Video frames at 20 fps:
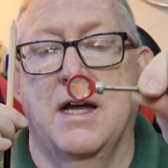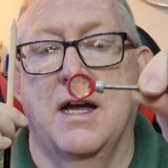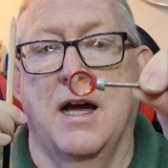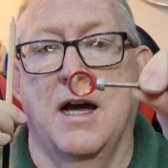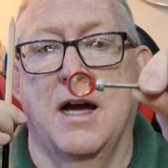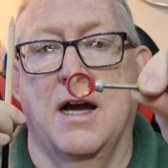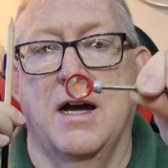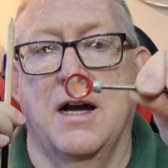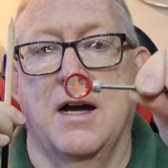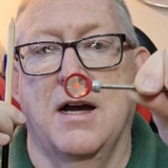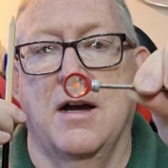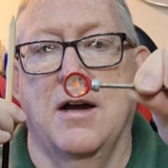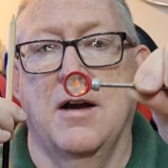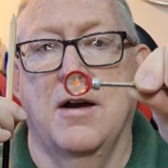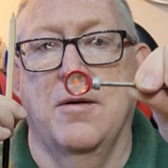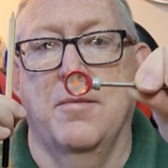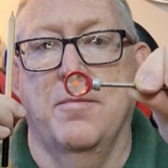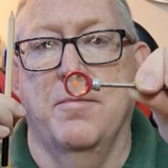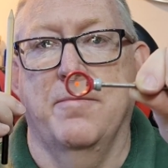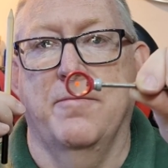
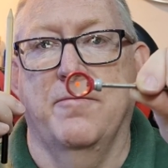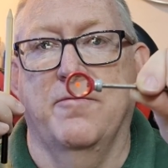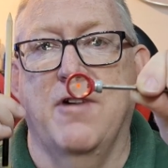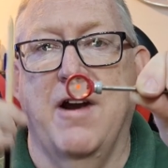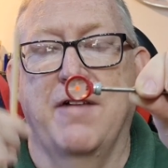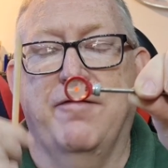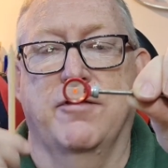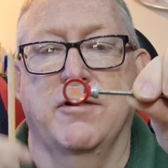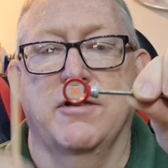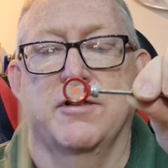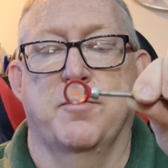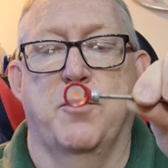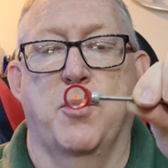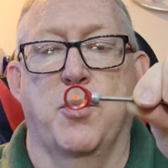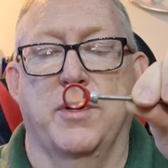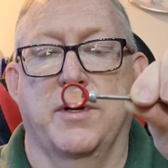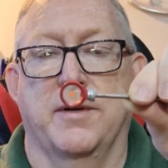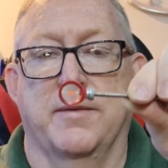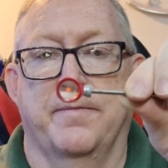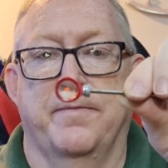reference
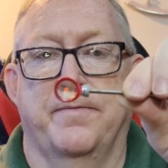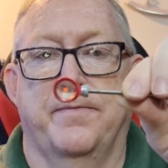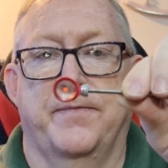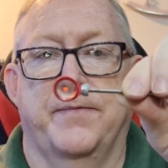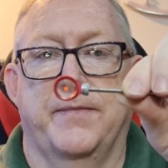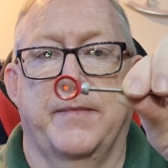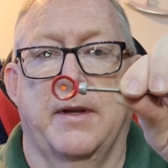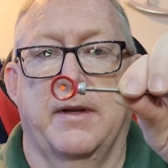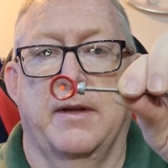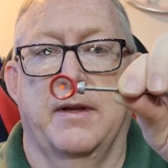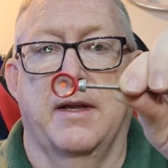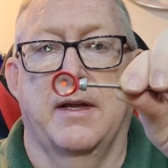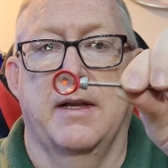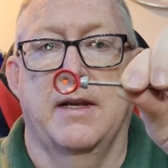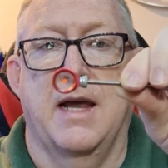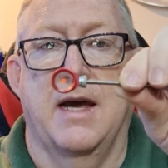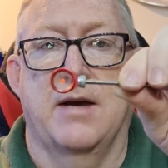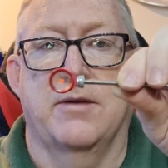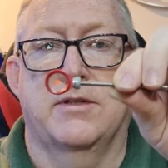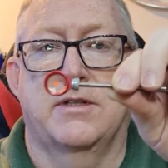point.
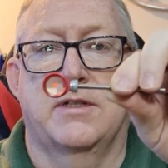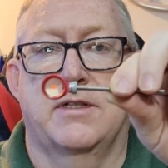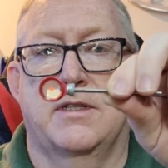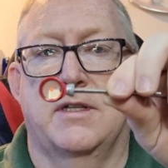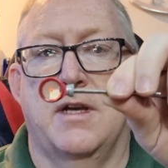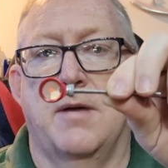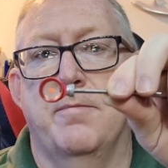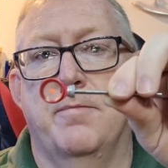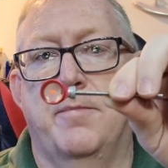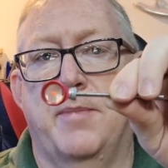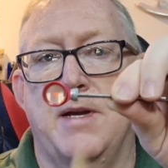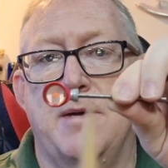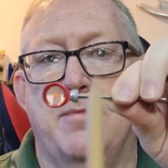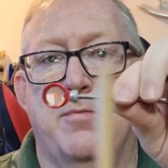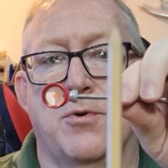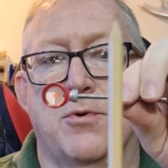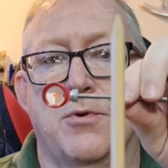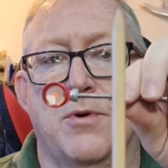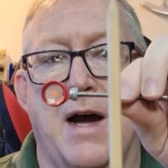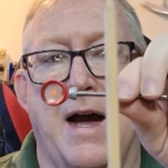Now, some
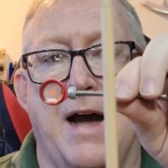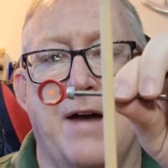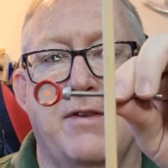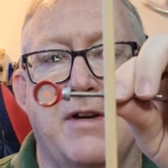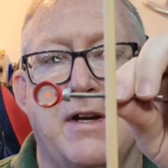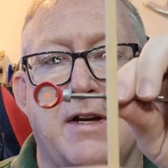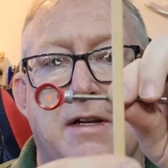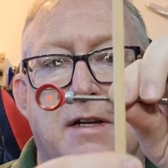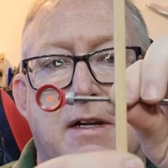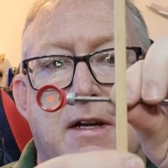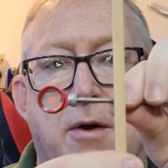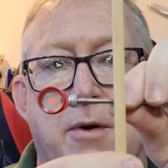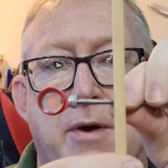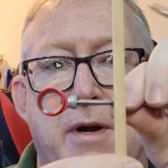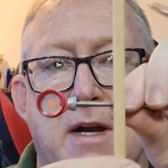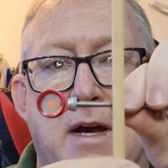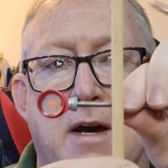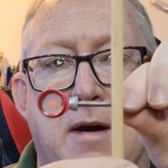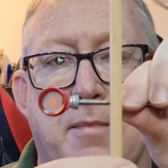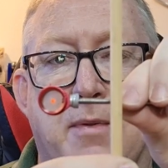people have it
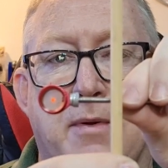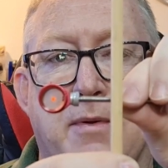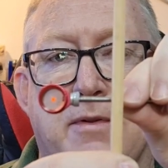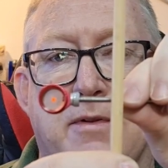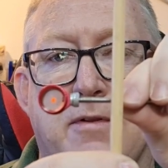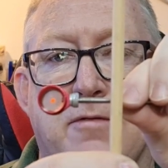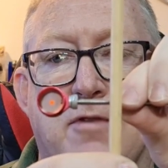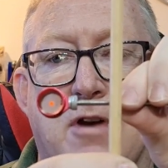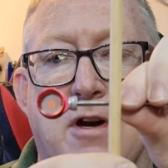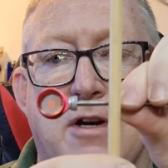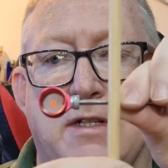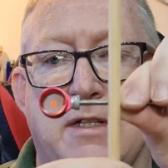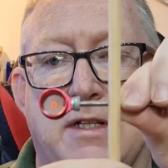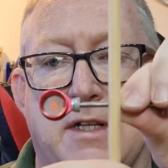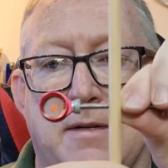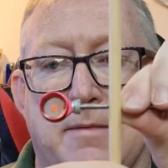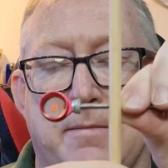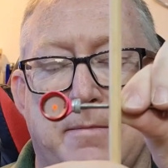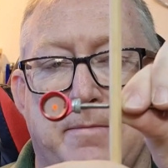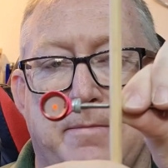going up the
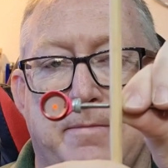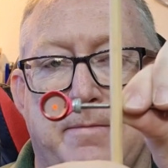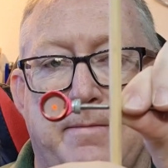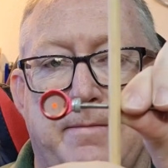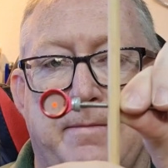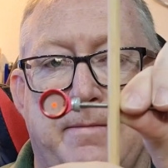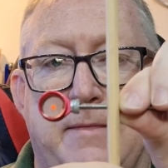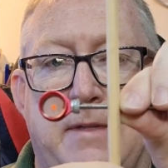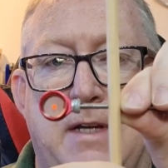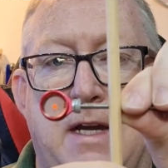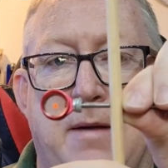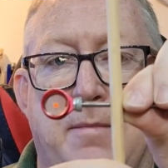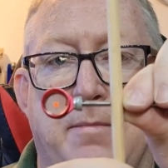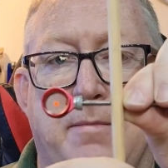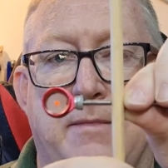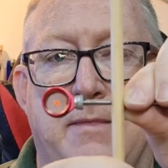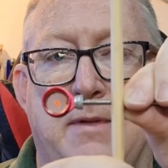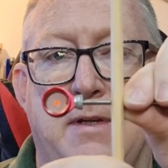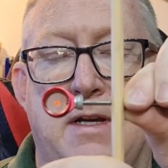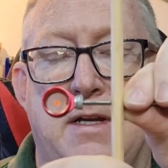riser. Yeah,
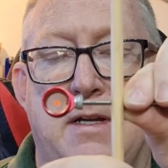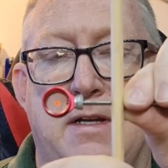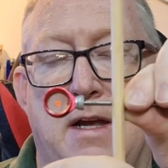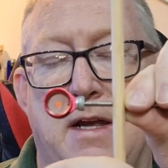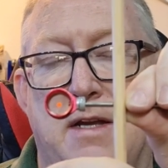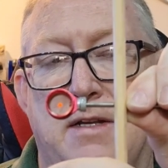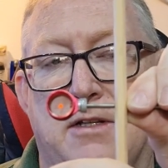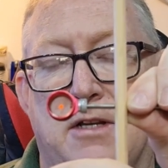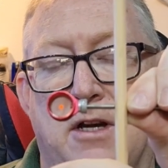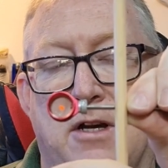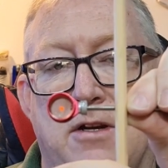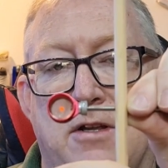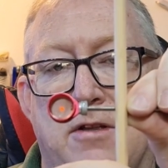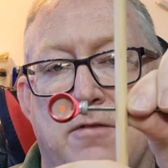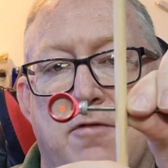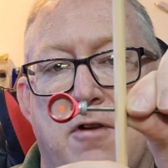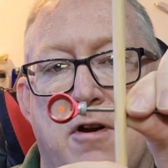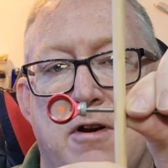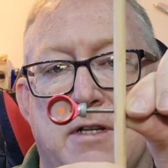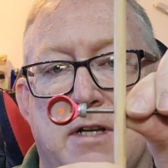the inside of
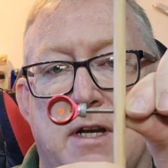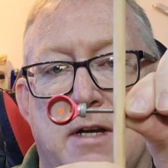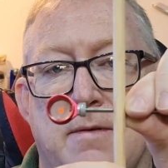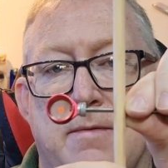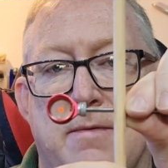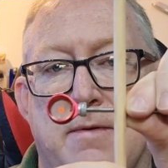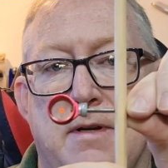the riser.